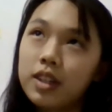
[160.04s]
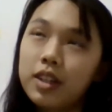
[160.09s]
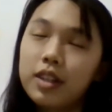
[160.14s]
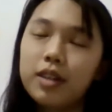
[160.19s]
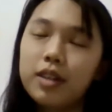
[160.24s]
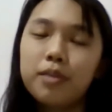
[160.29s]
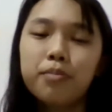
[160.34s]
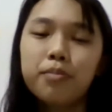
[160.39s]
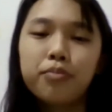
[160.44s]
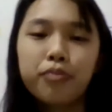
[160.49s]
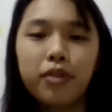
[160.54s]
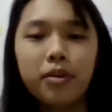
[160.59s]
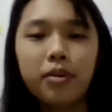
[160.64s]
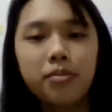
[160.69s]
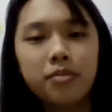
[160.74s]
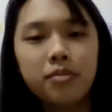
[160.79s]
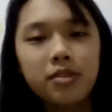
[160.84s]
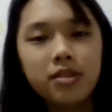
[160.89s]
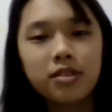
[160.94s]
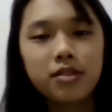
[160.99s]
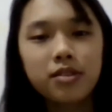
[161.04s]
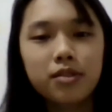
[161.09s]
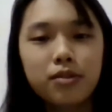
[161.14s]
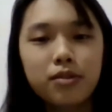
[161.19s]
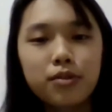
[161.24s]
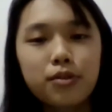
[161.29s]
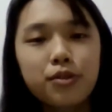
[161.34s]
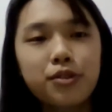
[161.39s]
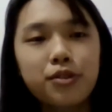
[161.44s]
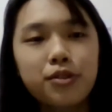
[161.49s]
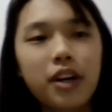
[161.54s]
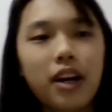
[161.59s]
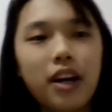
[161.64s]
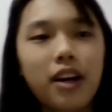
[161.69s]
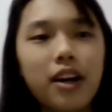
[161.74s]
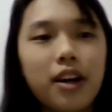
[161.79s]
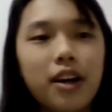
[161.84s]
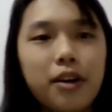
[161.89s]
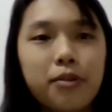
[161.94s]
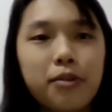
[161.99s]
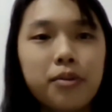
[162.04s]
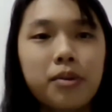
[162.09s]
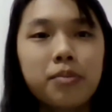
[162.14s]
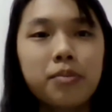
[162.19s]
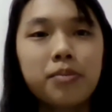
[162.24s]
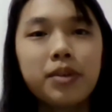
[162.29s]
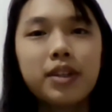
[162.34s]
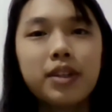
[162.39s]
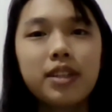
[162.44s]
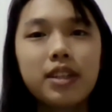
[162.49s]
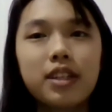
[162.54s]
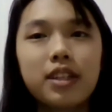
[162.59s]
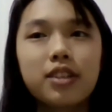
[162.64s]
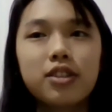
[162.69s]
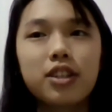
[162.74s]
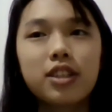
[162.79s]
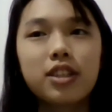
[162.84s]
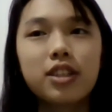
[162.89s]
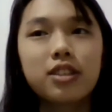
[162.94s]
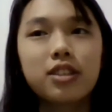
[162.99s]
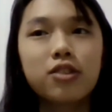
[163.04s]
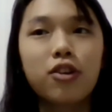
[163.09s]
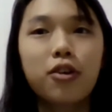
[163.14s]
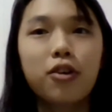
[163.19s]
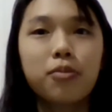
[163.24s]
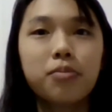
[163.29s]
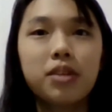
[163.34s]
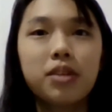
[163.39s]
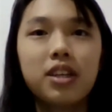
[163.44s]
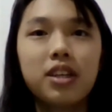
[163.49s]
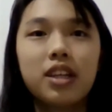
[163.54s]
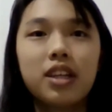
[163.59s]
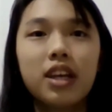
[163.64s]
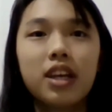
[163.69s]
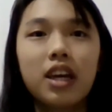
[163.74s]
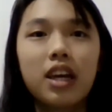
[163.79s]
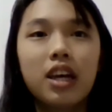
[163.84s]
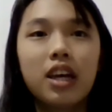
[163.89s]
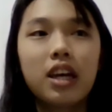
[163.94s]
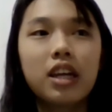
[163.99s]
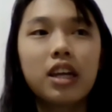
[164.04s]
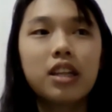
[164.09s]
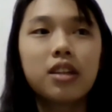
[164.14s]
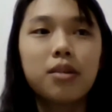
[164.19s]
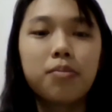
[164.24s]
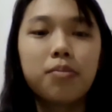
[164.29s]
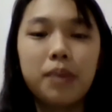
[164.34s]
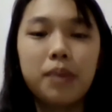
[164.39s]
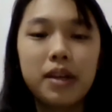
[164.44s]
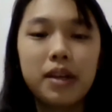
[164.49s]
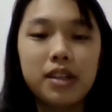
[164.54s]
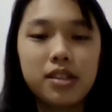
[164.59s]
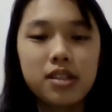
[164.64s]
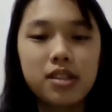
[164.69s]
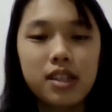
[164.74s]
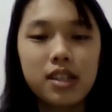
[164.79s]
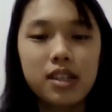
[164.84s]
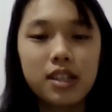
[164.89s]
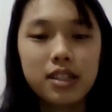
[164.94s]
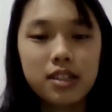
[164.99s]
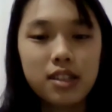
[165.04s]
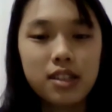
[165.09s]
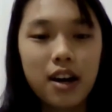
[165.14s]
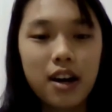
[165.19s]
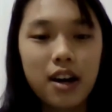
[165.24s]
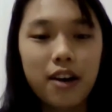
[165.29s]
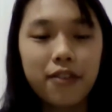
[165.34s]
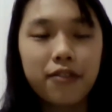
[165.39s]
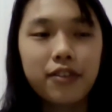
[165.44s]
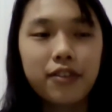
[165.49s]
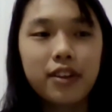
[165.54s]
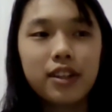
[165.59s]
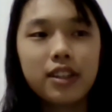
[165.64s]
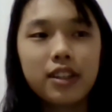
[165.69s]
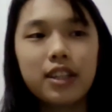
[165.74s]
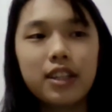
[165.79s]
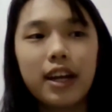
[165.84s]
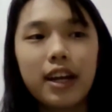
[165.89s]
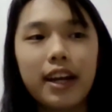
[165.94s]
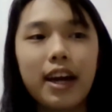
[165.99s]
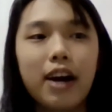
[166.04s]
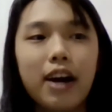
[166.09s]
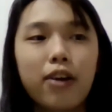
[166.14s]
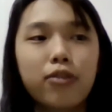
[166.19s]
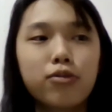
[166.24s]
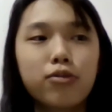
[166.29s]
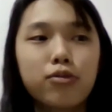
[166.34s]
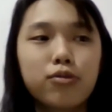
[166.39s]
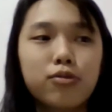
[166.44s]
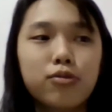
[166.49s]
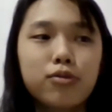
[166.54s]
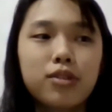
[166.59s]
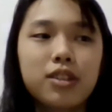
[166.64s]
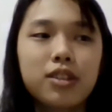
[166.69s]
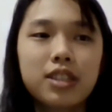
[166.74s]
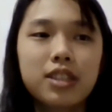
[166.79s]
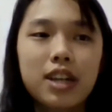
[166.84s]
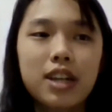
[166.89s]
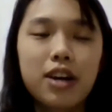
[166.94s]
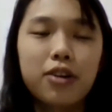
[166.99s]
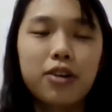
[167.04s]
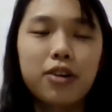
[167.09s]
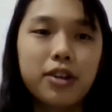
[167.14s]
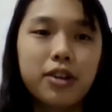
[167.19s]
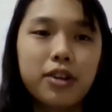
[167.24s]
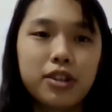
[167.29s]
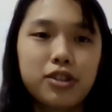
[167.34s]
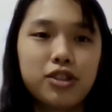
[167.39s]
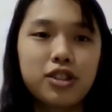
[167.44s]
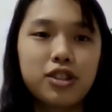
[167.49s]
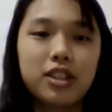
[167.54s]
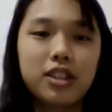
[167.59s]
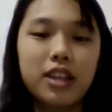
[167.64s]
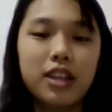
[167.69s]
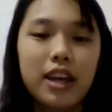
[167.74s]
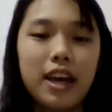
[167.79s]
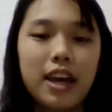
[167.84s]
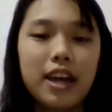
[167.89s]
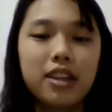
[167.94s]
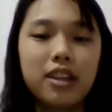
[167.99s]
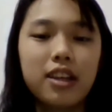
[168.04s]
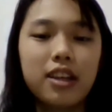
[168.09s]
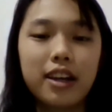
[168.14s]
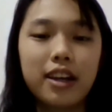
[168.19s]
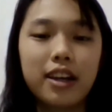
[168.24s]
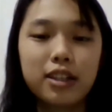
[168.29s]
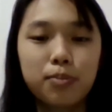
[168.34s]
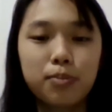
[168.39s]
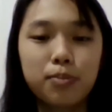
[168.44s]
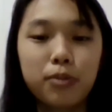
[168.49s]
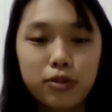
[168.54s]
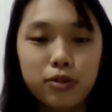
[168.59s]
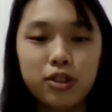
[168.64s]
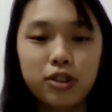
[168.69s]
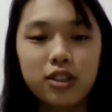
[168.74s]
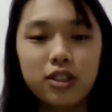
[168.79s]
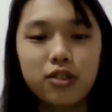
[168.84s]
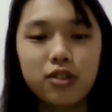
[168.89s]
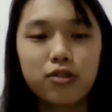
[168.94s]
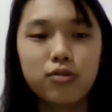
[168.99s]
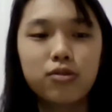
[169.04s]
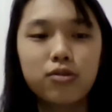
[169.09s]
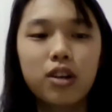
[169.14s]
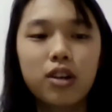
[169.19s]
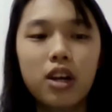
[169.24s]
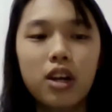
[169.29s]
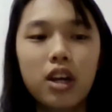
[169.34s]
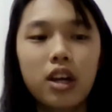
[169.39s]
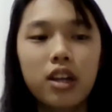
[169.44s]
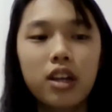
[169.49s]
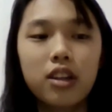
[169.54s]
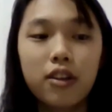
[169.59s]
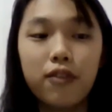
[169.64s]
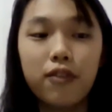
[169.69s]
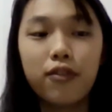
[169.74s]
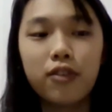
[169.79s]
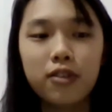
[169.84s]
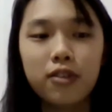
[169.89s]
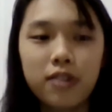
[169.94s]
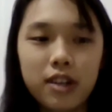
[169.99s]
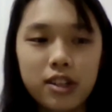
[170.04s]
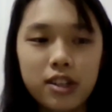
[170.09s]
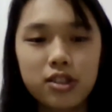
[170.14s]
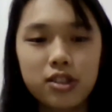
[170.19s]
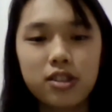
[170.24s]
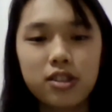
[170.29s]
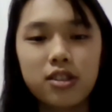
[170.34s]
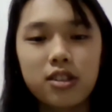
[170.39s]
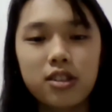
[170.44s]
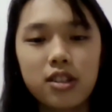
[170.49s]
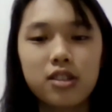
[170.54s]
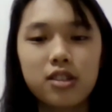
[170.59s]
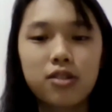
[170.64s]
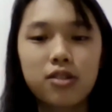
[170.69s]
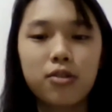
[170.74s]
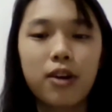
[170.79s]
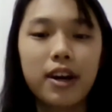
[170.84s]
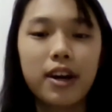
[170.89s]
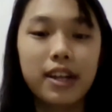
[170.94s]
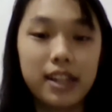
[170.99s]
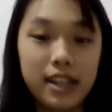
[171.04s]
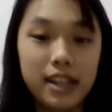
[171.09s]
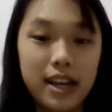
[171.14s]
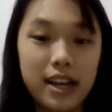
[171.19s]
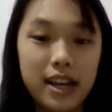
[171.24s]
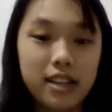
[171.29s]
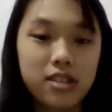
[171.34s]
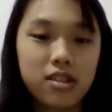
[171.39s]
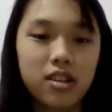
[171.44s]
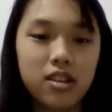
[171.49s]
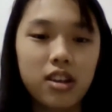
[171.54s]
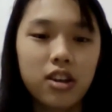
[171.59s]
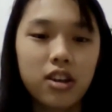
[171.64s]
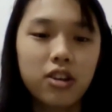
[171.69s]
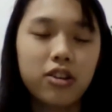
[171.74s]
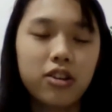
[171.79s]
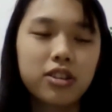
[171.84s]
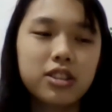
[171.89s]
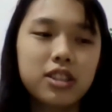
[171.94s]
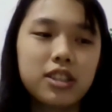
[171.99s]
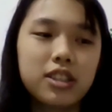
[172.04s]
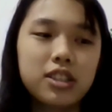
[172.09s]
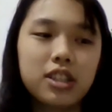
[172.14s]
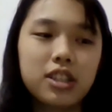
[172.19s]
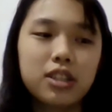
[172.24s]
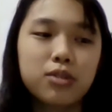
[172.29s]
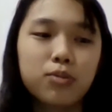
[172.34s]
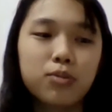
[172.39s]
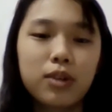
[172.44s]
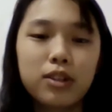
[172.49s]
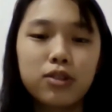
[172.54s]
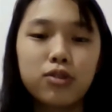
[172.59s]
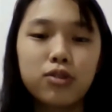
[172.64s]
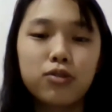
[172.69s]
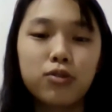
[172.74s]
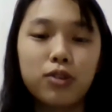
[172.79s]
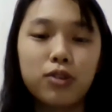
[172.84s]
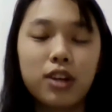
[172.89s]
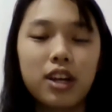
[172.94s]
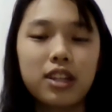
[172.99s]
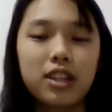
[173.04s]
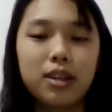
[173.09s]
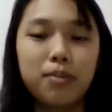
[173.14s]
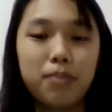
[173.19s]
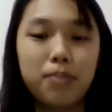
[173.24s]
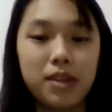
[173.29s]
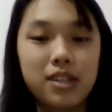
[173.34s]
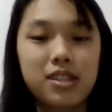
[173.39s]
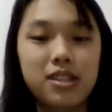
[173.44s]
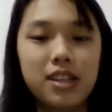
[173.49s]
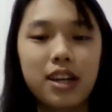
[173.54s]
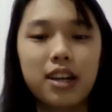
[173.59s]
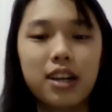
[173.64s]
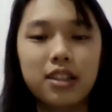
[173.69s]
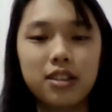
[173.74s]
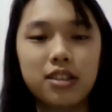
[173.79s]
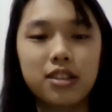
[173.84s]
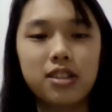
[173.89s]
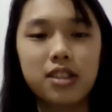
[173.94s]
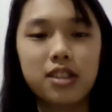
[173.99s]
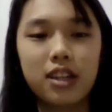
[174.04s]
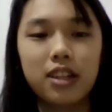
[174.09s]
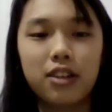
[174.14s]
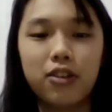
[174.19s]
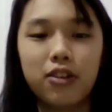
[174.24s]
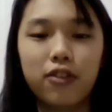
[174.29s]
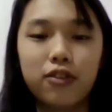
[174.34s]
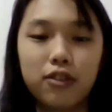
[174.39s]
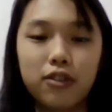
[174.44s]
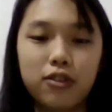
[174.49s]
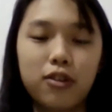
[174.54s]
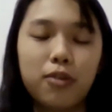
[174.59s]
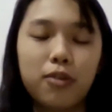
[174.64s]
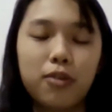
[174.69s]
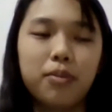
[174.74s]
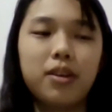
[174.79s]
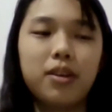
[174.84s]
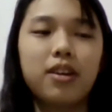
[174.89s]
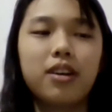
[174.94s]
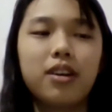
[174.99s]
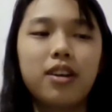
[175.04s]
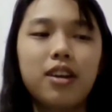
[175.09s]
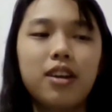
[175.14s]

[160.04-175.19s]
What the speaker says: In primary school, I remember they just taught me the basic stuff, like how to do this kind of question, and the exposure to different questions is quite less because they just want you to get the basic understanding of the topic.